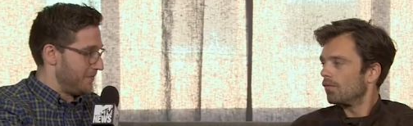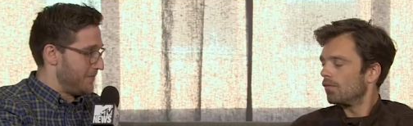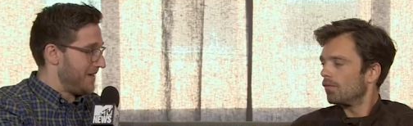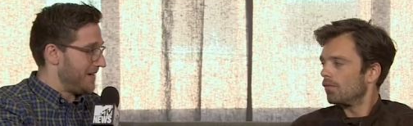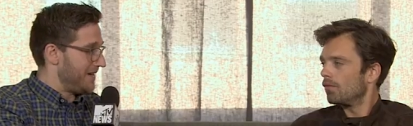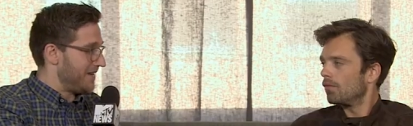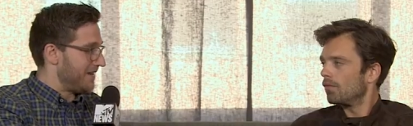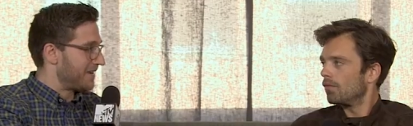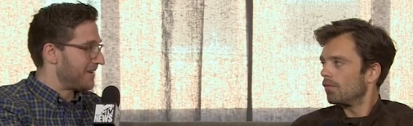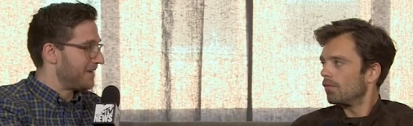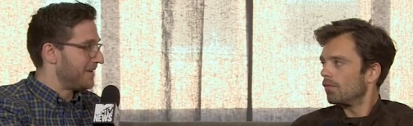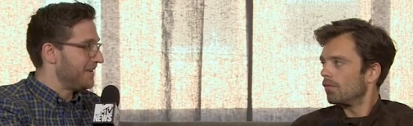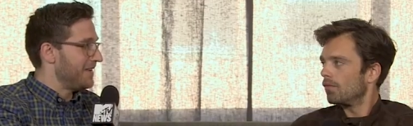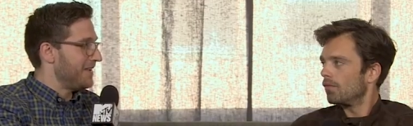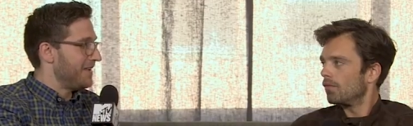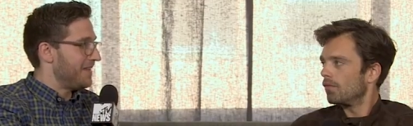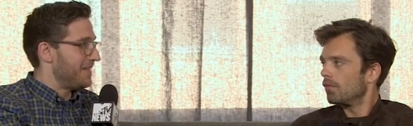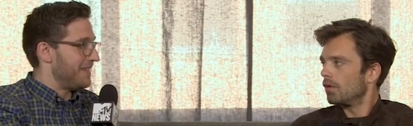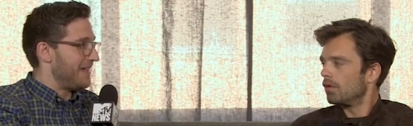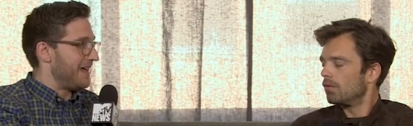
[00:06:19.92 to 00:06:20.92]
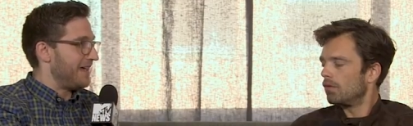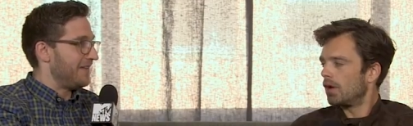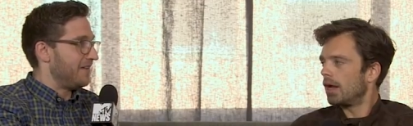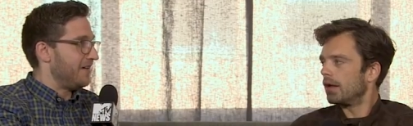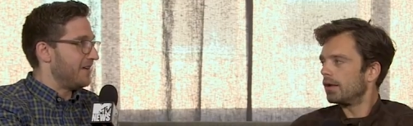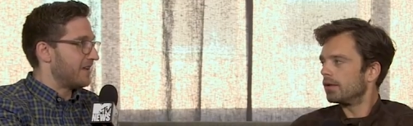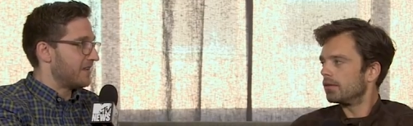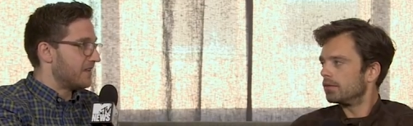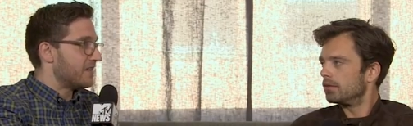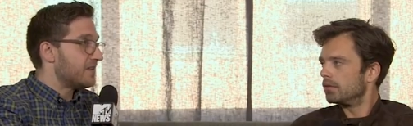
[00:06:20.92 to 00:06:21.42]
Speaker 1: comedic. That right.
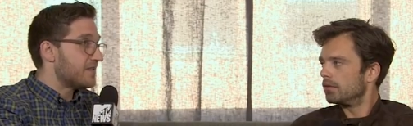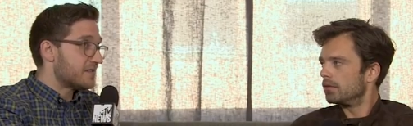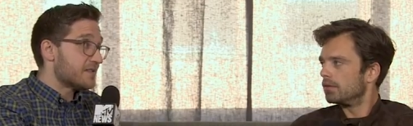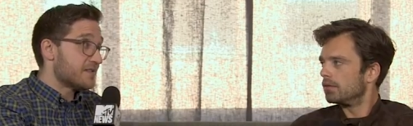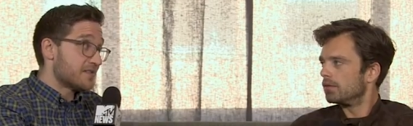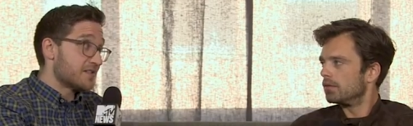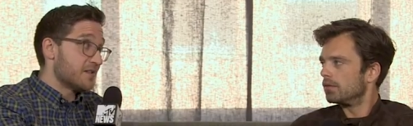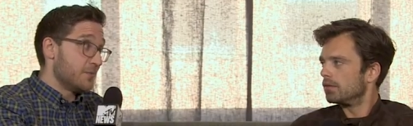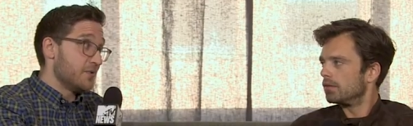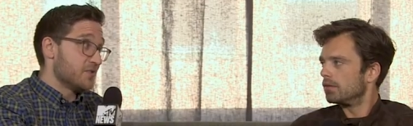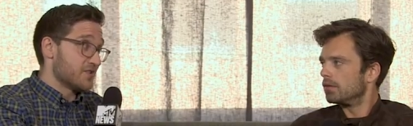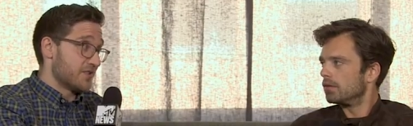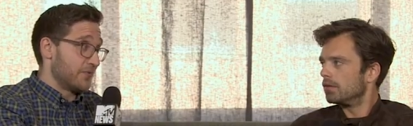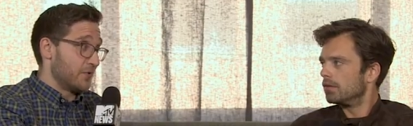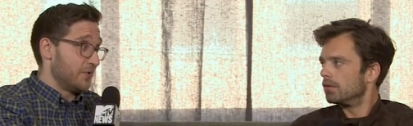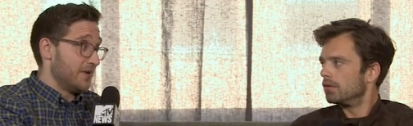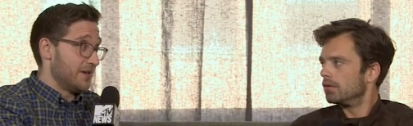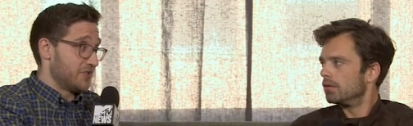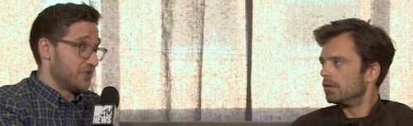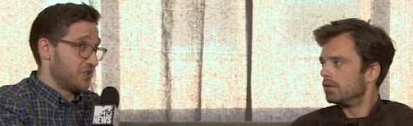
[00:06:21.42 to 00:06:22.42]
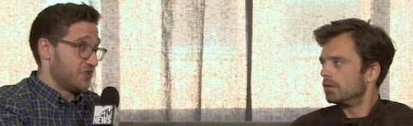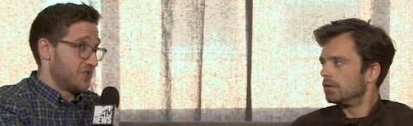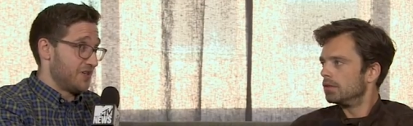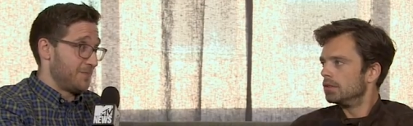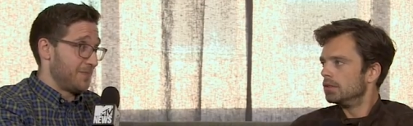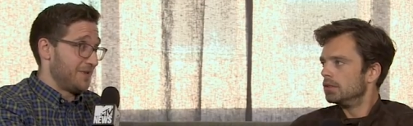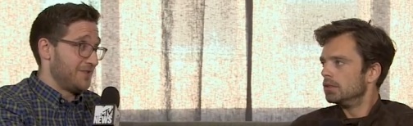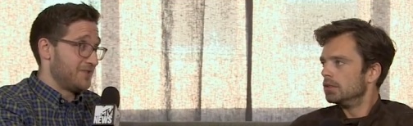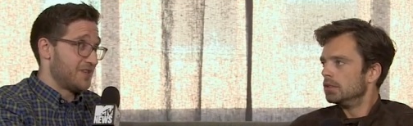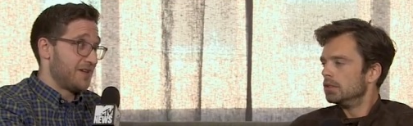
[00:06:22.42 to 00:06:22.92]
like it's it's an abusive
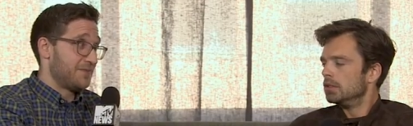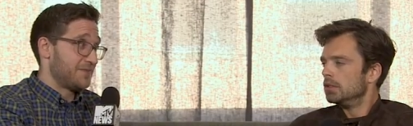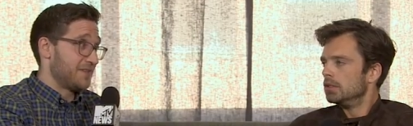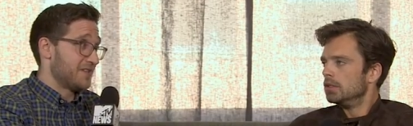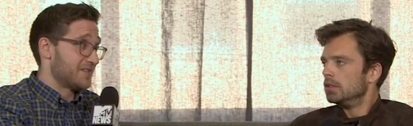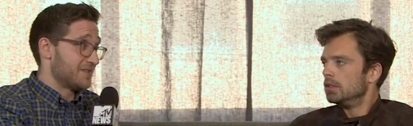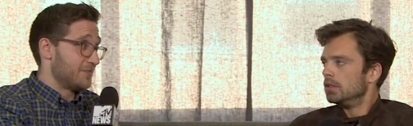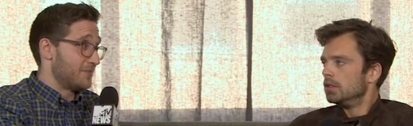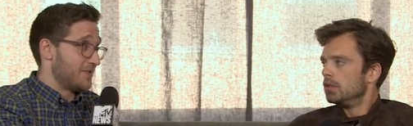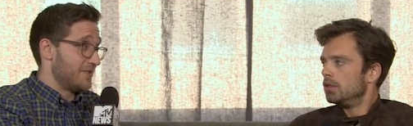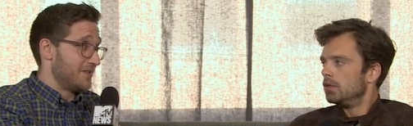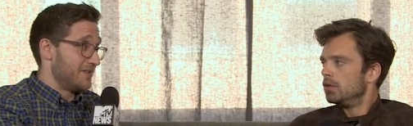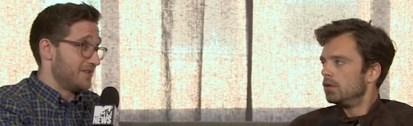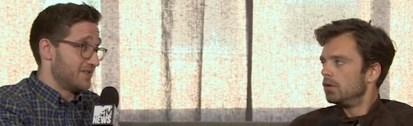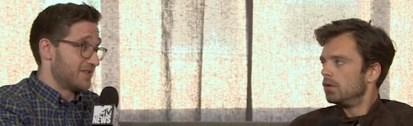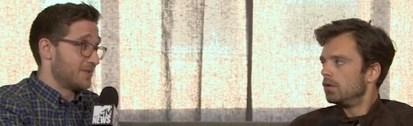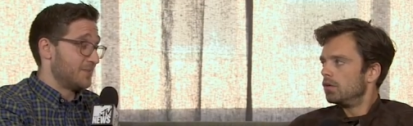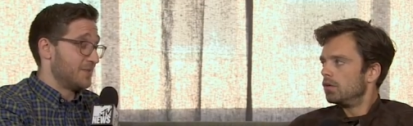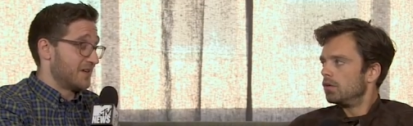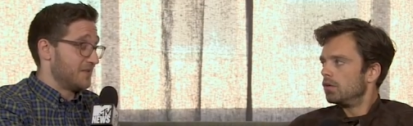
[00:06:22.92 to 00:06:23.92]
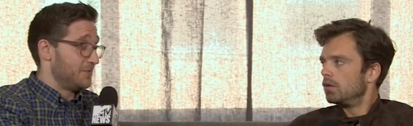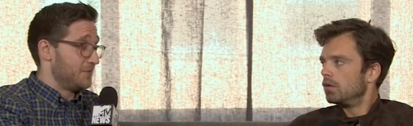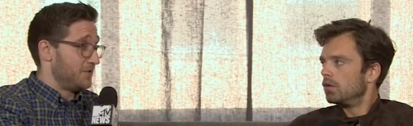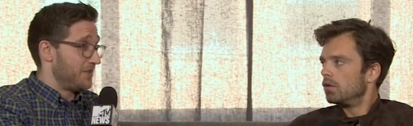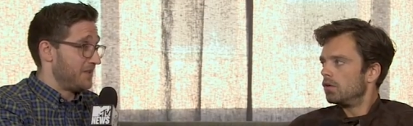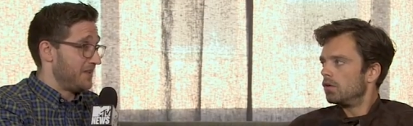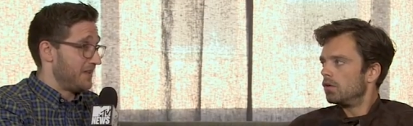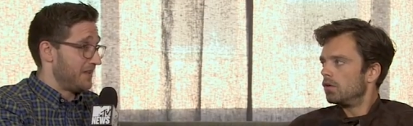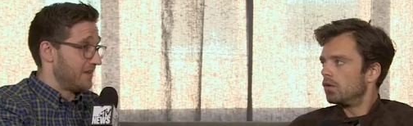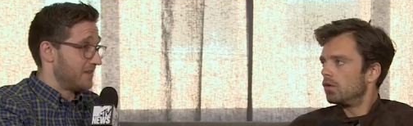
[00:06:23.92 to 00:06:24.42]
relationship, and Jeff does some pretty despicable
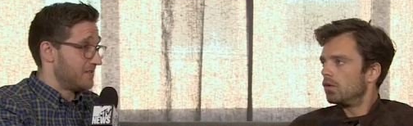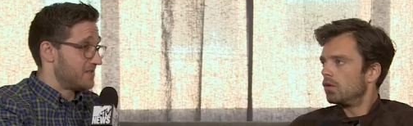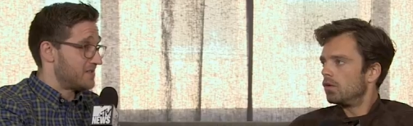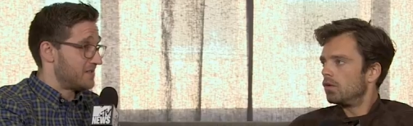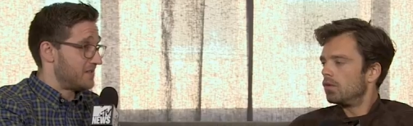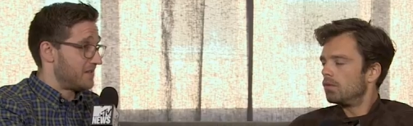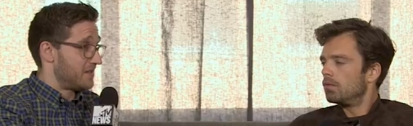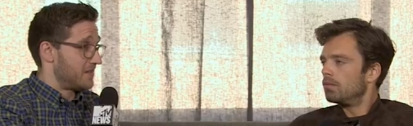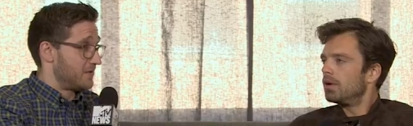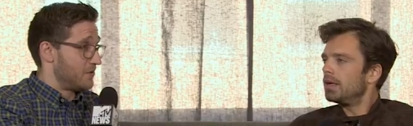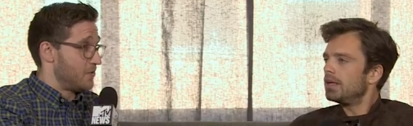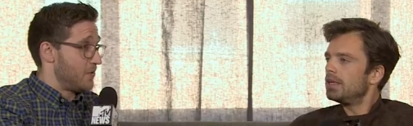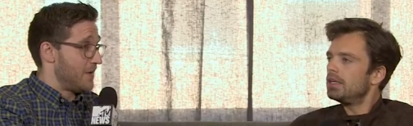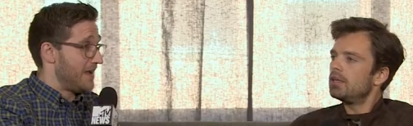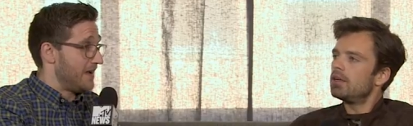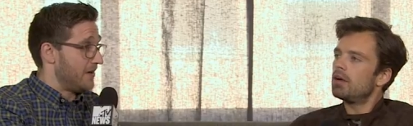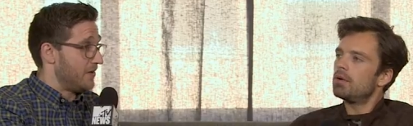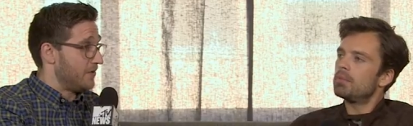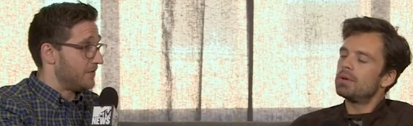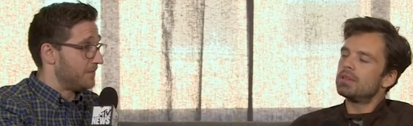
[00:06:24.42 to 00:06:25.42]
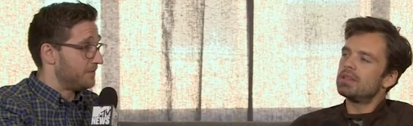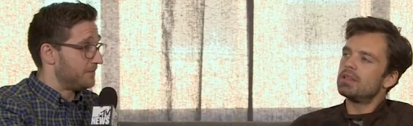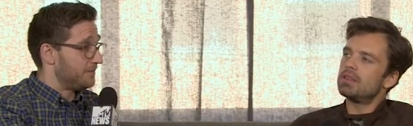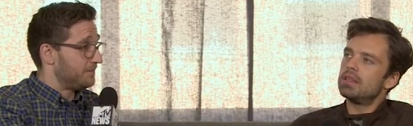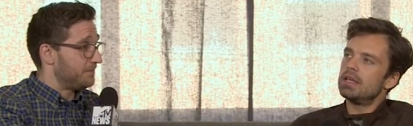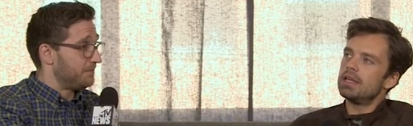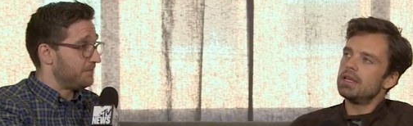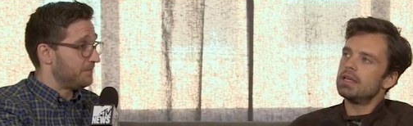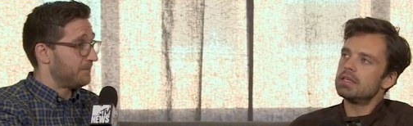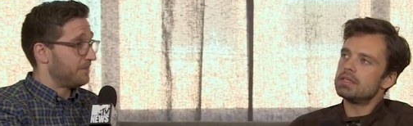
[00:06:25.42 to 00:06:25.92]
things. But throughout. you know, but
Speaker 2: the
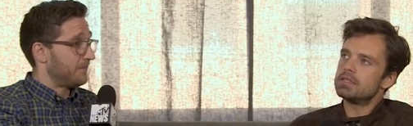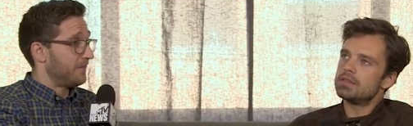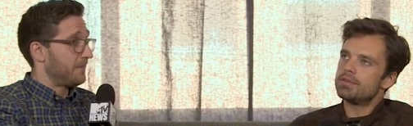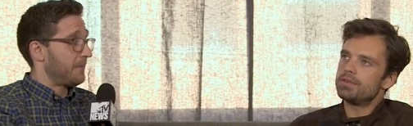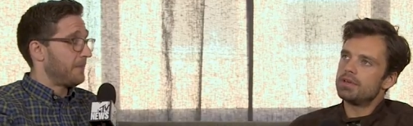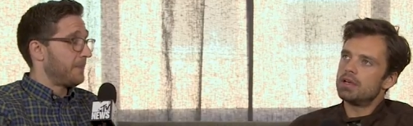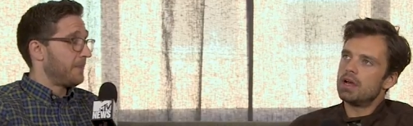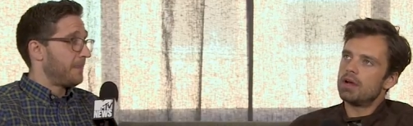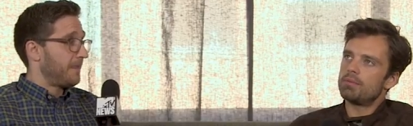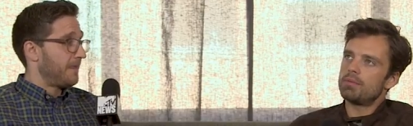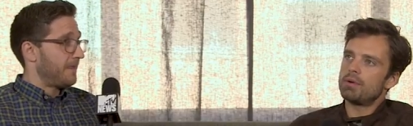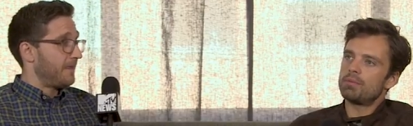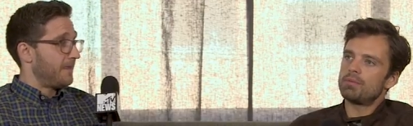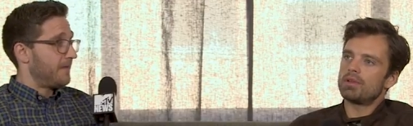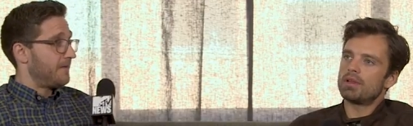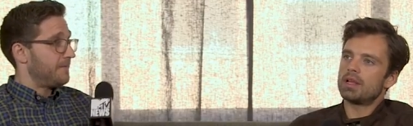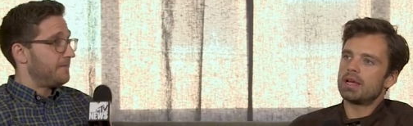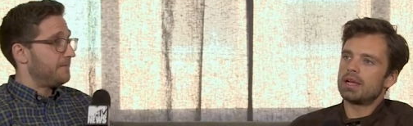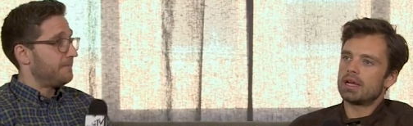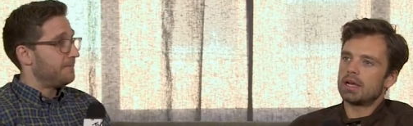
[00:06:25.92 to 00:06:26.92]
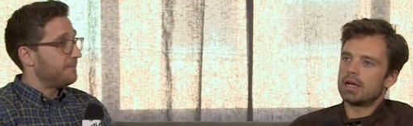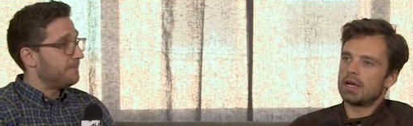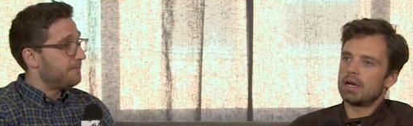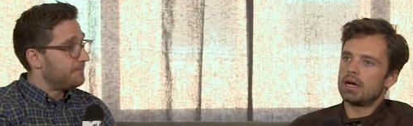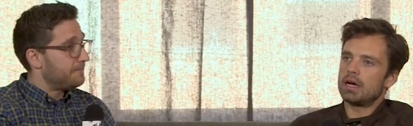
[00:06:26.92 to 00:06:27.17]
thing is, if you gotta remember, like